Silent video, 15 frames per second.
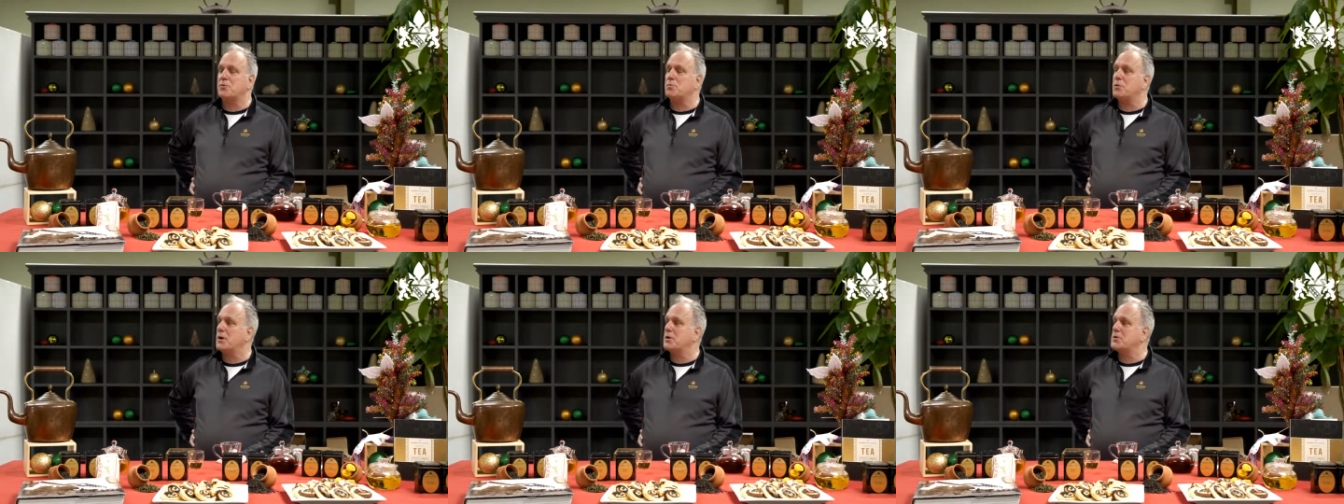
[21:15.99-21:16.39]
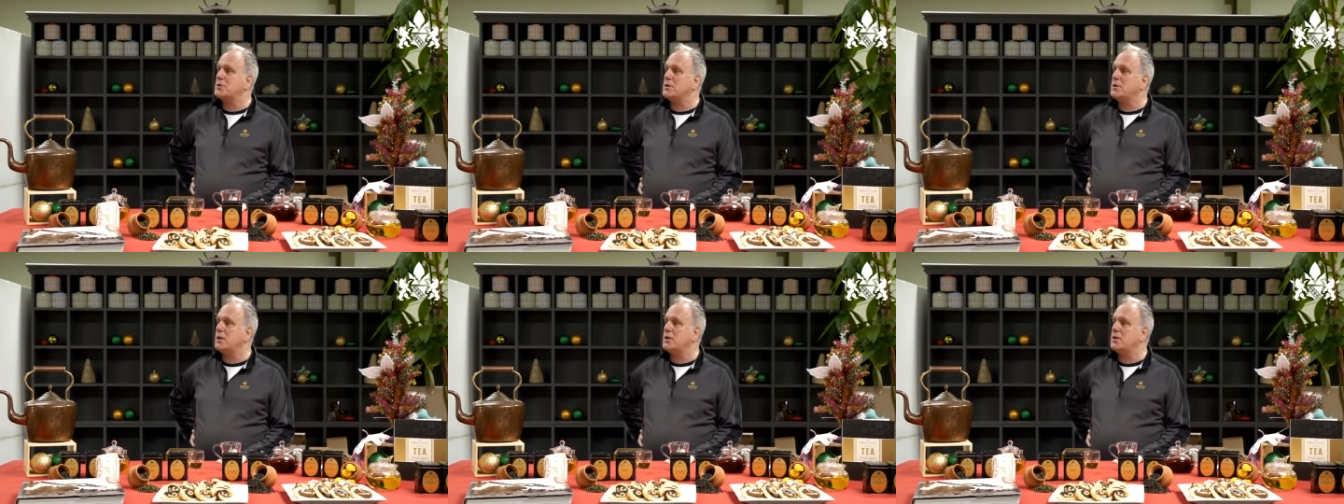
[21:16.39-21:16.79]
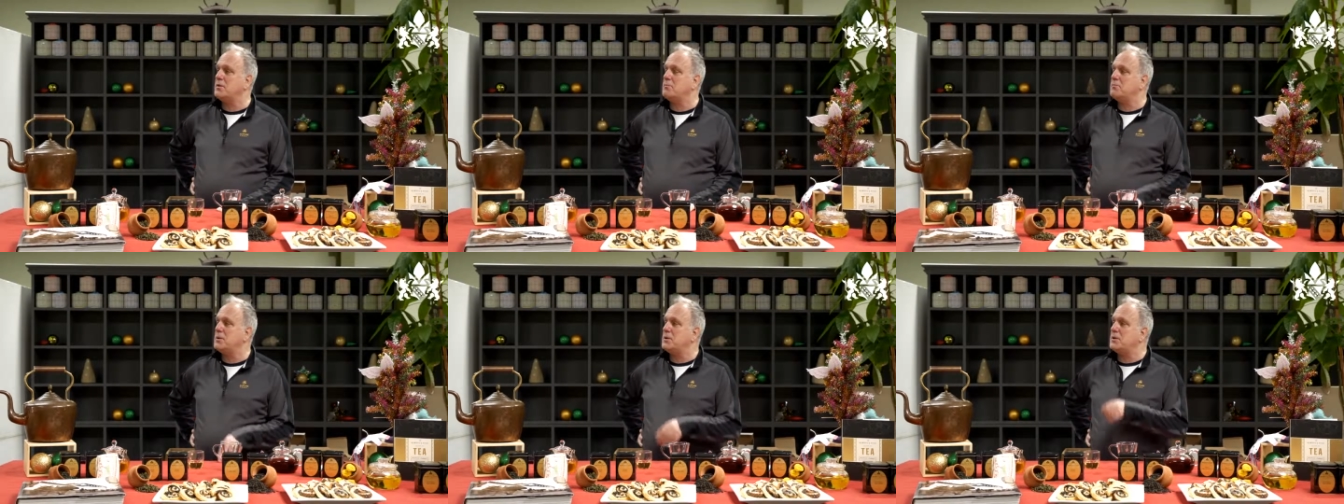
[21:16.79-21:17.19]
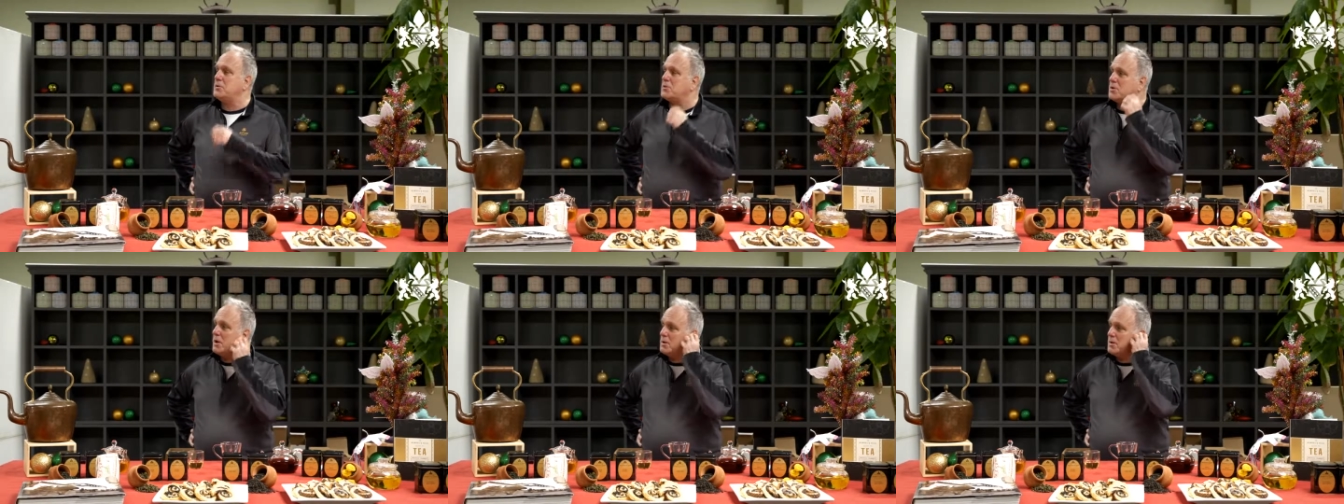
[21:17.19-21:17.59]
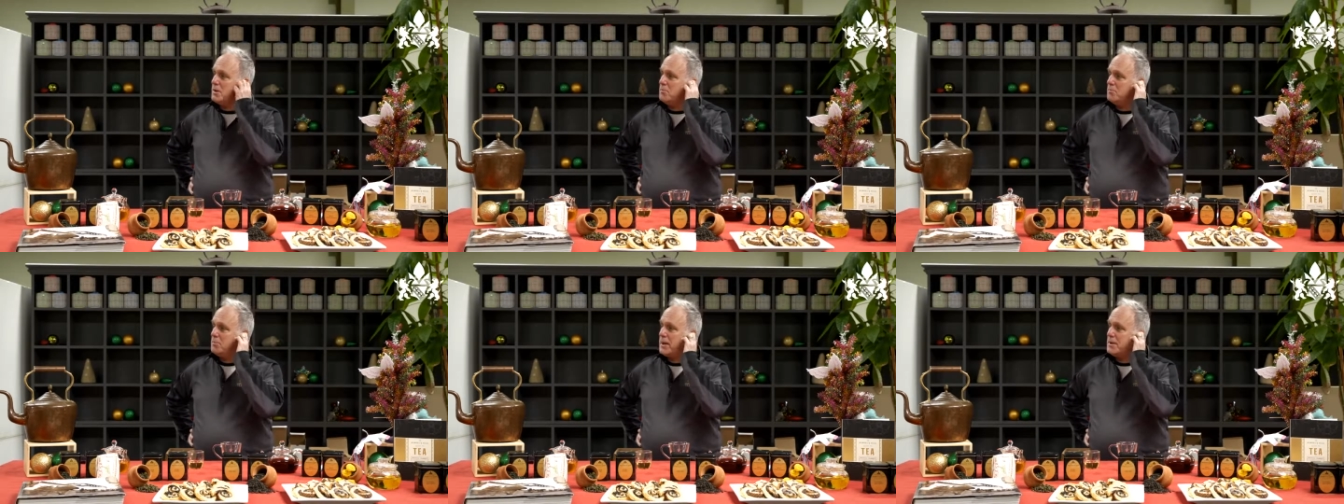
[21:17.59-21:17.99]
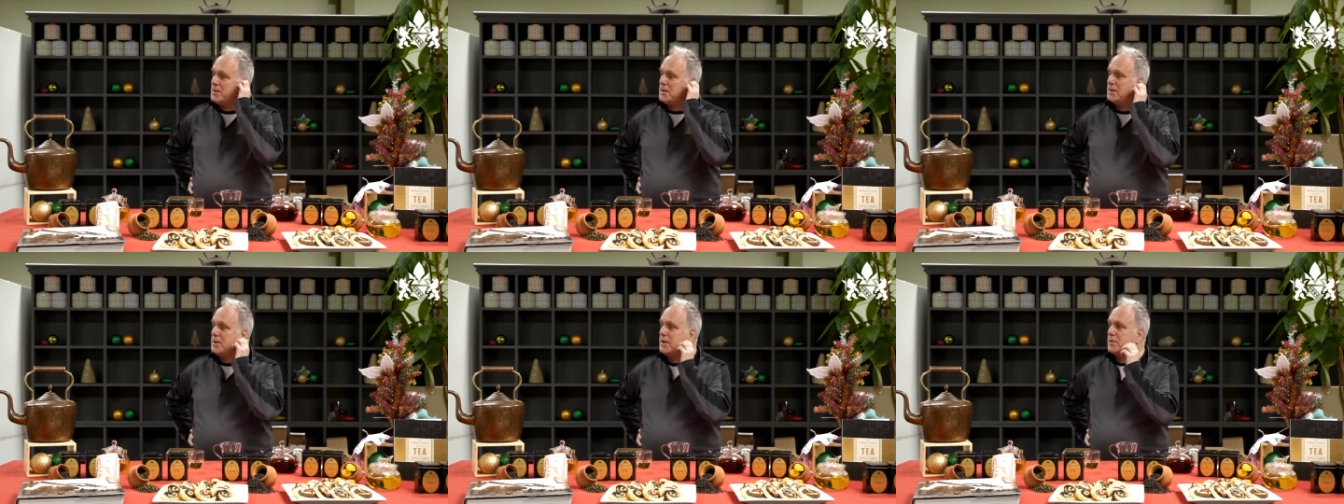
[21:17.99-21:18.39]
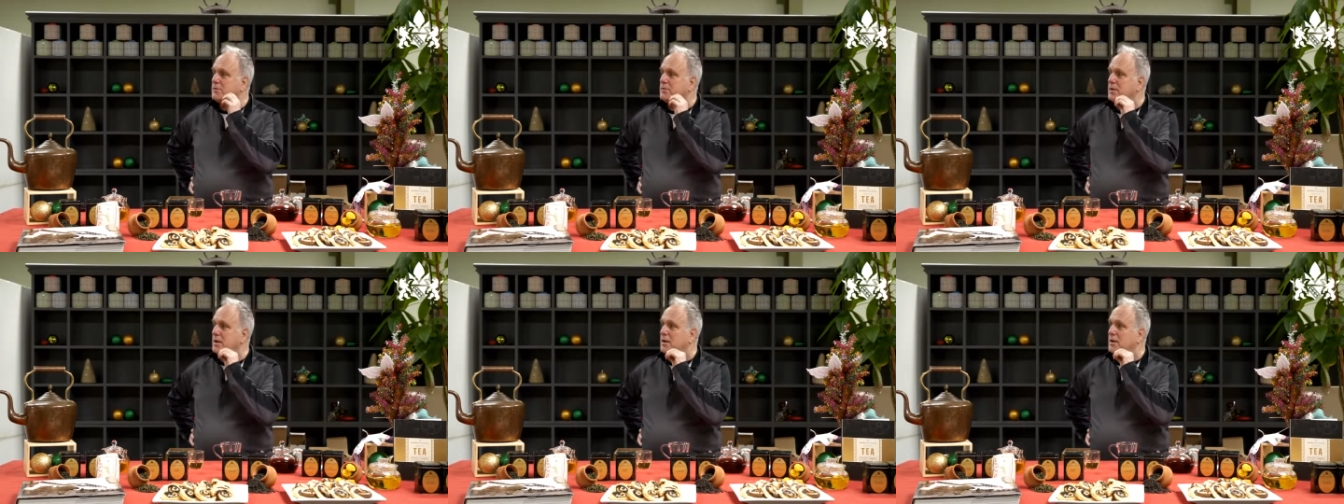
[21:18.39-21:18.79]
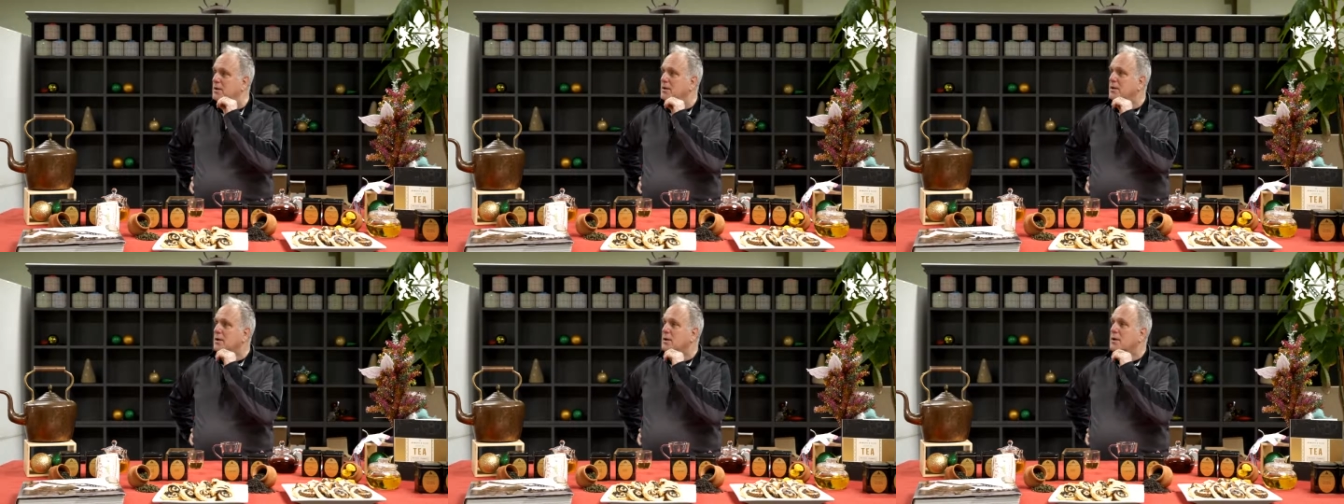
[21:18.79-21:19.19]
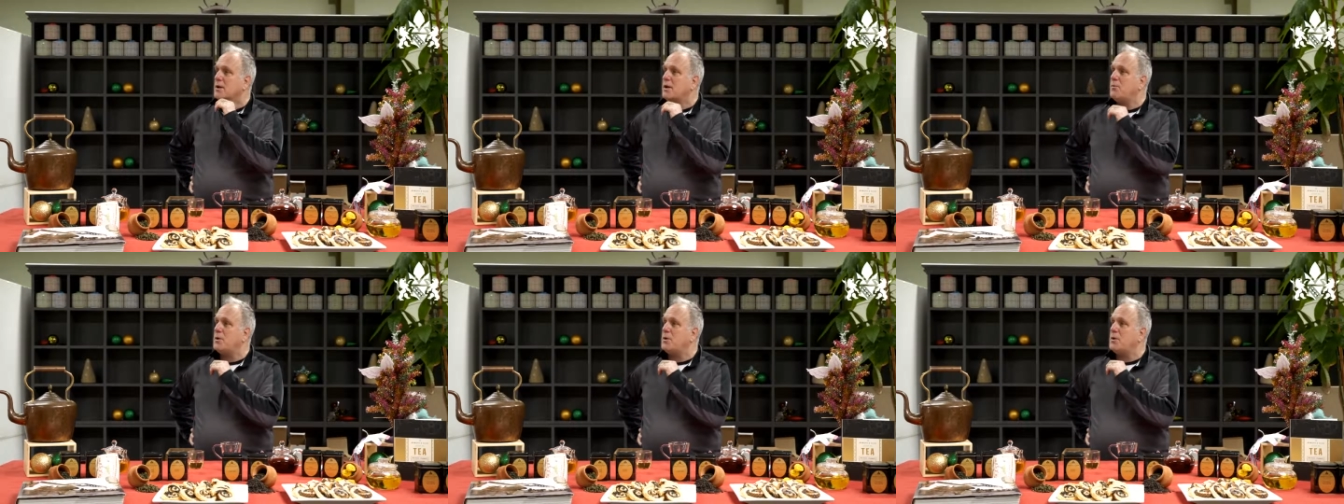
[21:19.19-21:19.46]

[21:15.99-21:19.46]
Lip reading: And then, Vita, you talked to him, I think, the next day. Yeah. And what did he say?